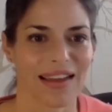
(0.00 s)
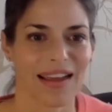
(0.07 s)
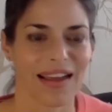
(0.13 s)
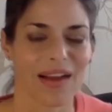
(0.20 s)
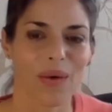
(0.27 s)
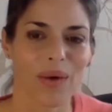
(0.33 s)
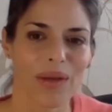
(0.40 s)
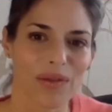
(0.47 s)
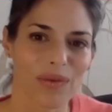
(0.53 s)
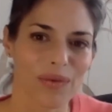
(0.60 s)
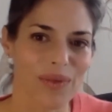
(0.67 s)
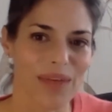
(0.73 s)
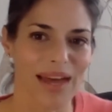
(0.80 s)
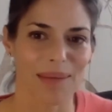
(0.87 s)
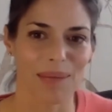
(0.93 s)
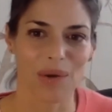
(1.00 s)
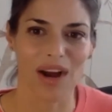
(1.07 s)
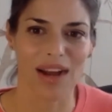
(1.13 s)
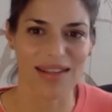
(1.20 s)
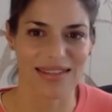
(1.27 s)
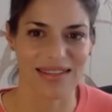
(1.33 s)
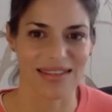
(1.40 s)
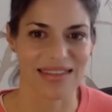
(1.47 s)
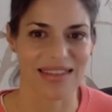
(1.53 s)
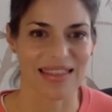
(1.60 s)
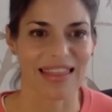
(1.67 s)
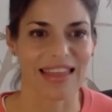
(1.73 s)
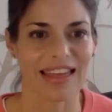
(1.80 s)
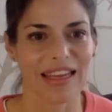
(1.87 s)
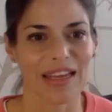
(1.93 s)
And going through that process and
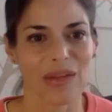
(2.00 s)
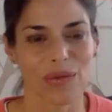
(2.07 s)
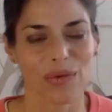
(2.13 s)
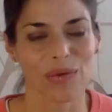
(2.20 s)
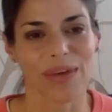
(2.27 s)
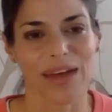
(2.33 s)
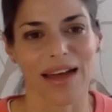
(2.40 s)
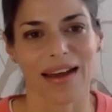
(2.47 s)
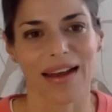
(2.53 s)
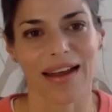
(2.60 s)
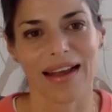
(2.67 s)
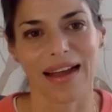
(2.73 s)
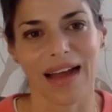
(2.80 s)
thinking through that and